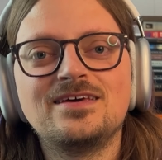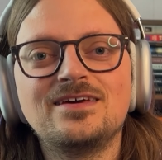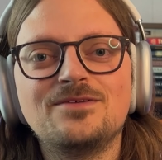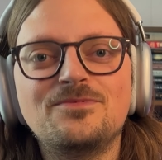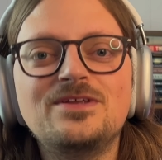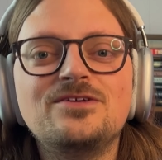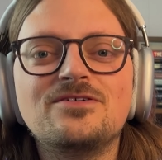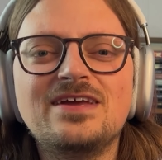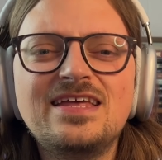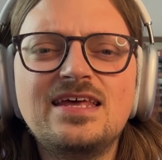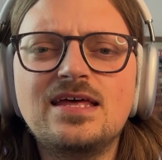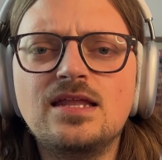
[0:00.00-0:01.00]
When you're
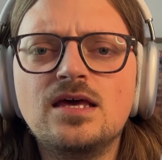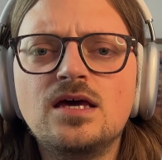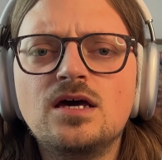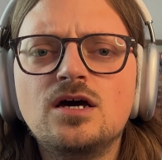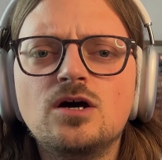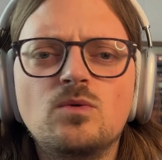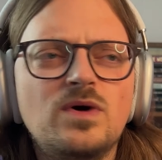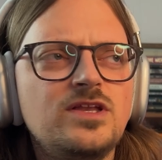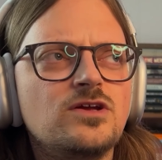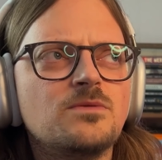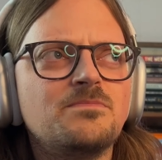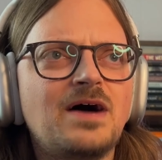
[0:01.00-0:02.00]
in it, when
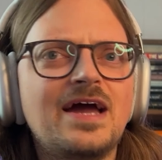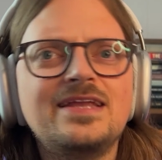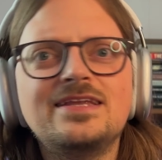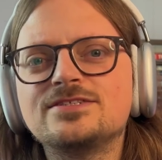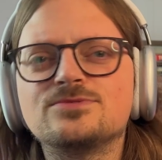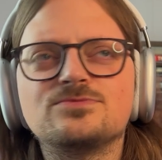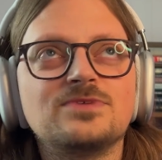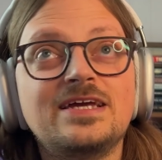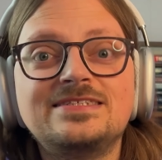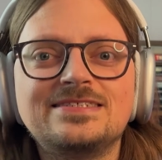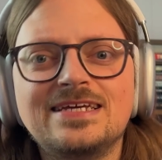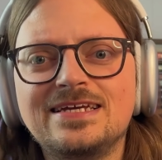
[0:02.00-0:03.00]
your mind is
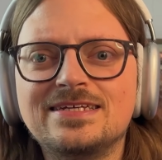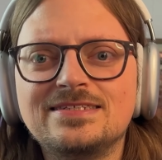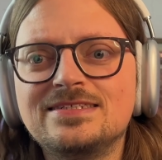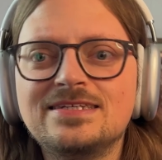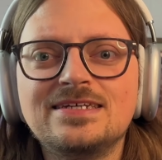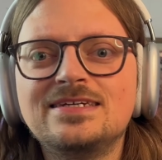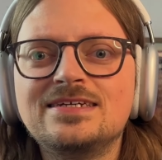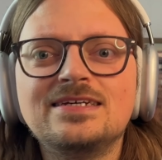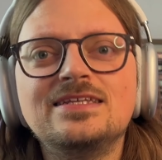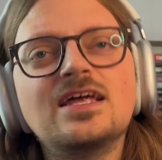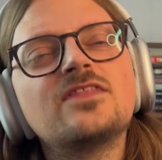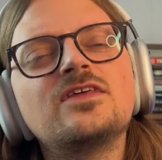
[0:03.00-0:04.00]
racing and
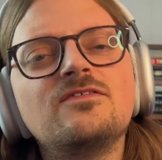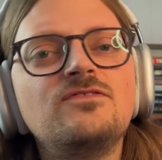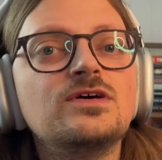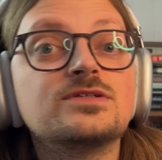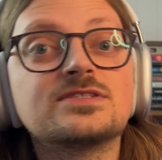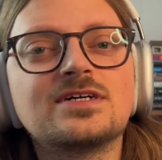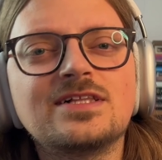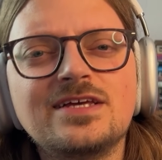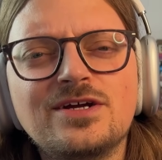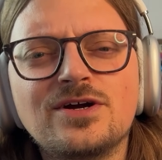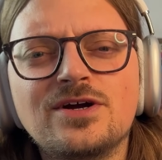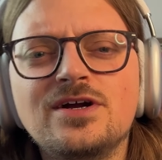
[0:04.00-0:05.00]
nothing feels
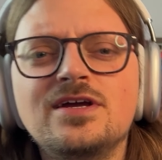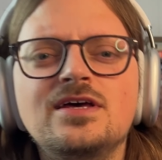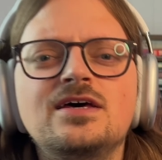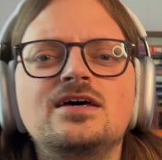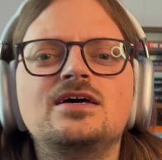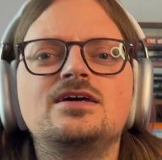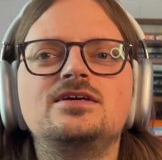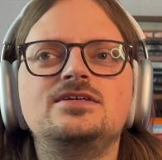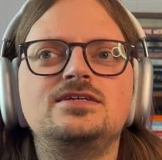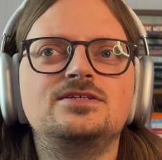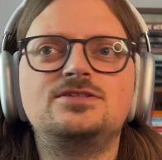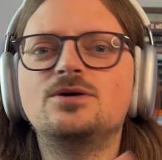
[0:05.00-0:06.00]
clear, you
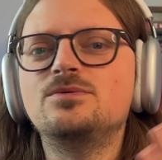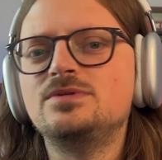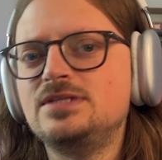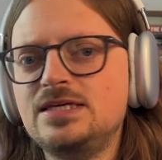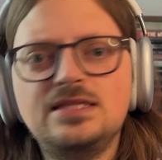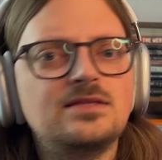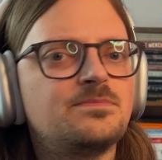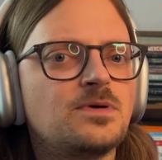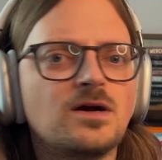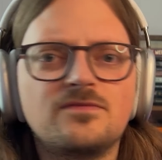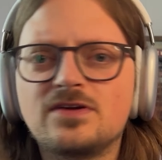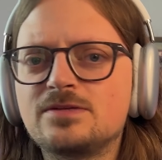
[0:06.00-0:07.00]
don't need the
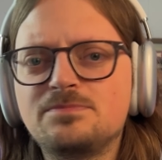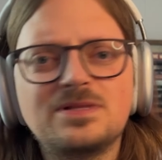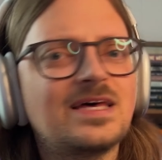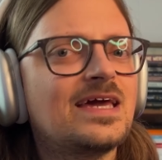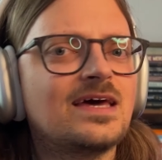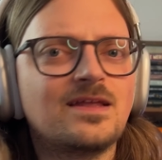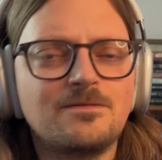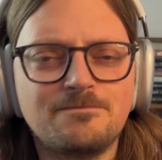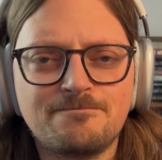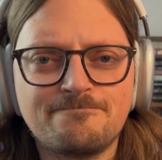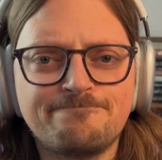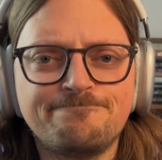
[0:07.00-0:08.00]
perfect plan.
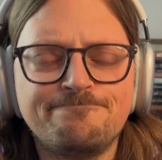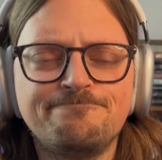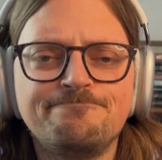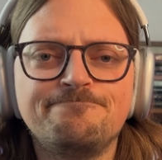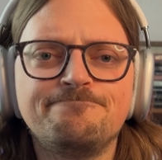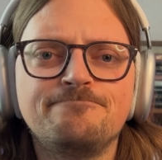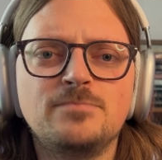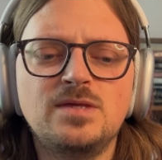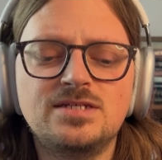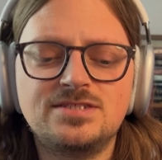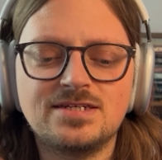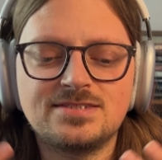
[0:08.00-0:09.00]
You
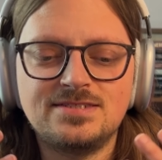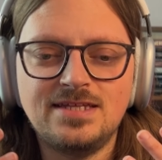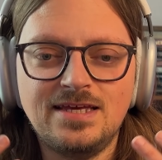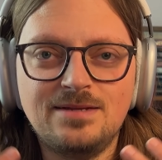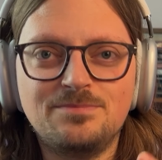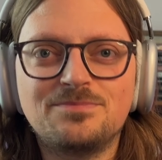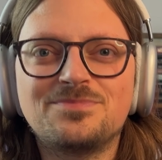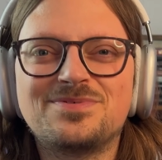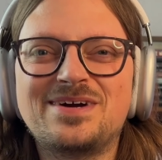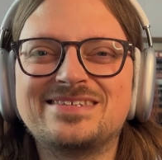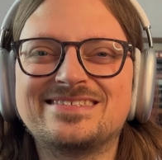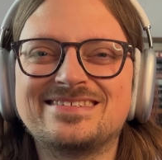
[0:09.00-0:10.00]
just need
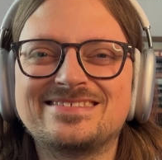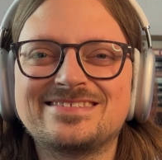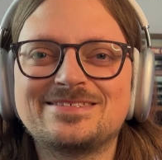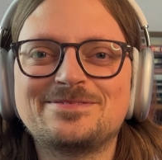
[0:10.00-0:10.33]
presence.